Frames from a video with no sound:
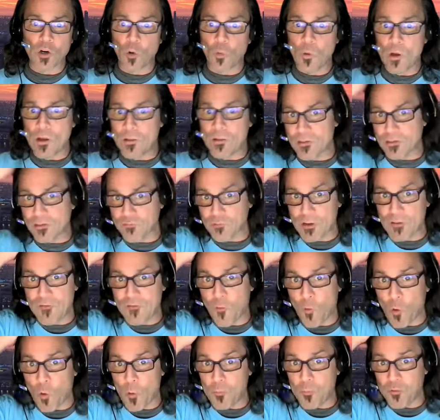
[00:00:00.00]
going to win three,
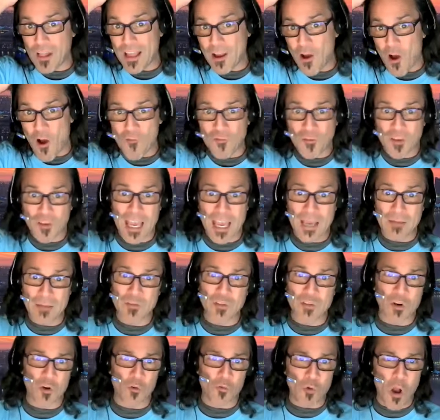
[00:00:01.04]
four playoff
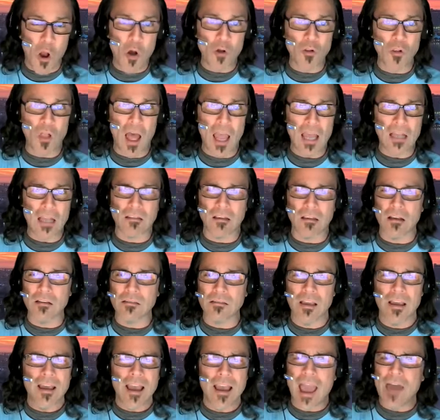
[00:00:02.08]
games in a row like
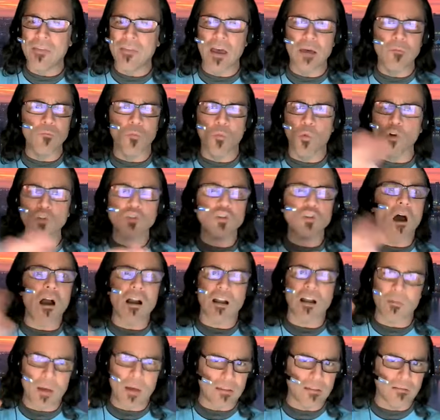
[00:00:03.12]
this. And then we'll
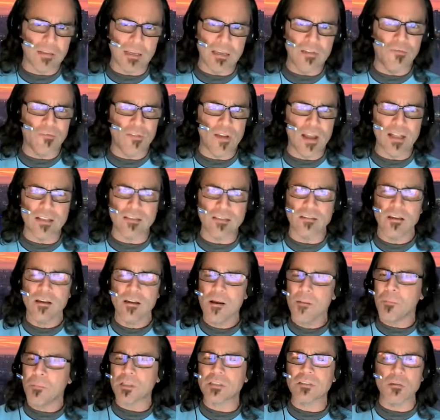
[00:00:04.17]
talk about the defense.
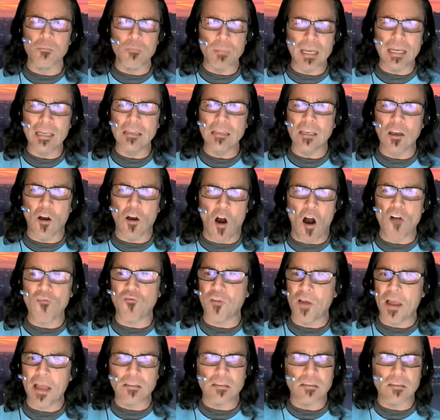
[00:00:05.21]
But to me, the
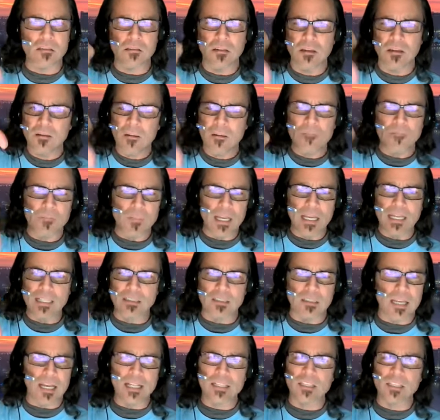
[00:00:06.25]
offense,
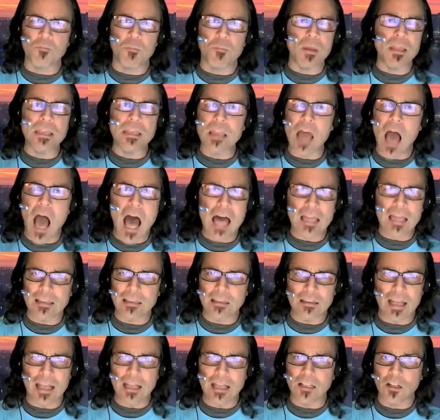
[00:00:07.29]
it's it's been not
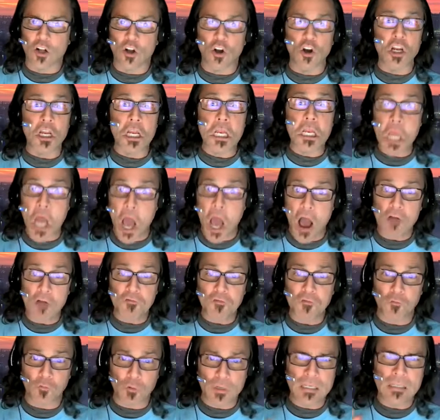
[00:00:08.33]
good
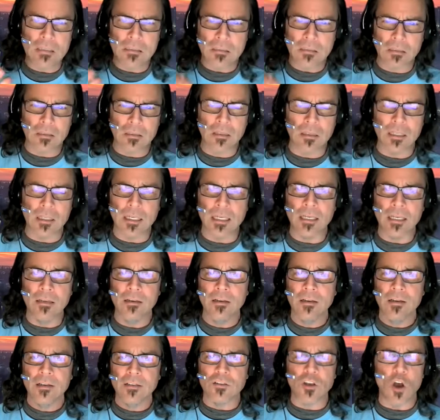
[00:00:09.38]
enough recently
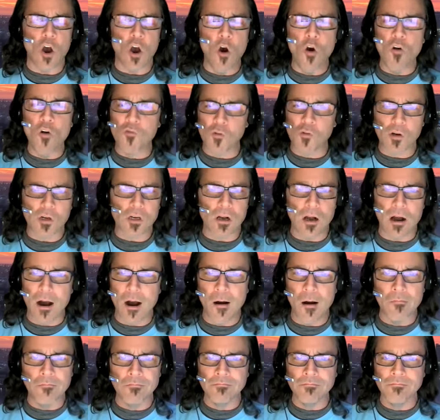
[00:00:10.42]
to
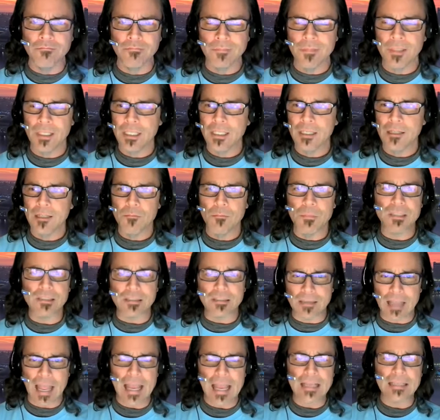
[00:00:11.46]
overcome
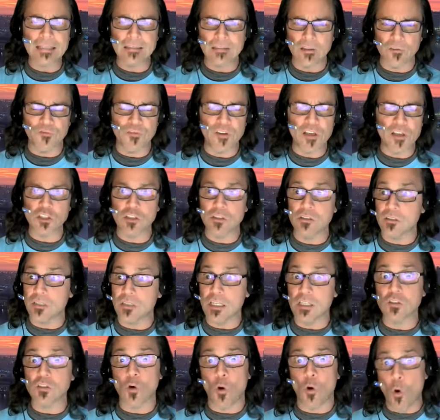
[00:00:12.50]
mistakes,
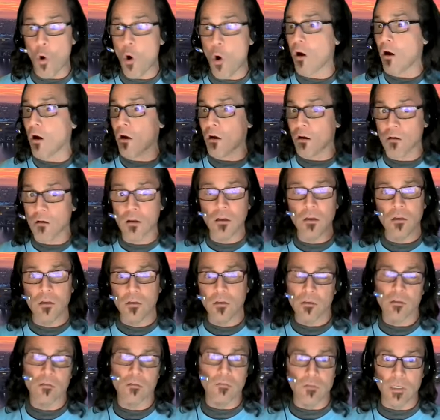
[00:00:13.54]
deficiencies, or
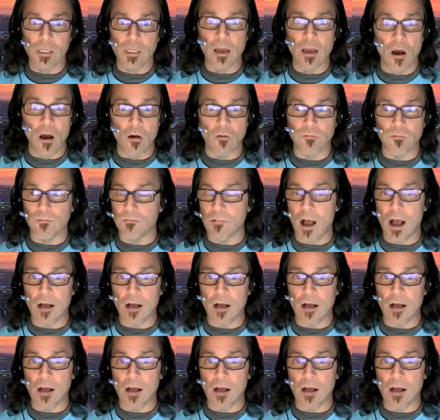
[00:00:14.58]
you know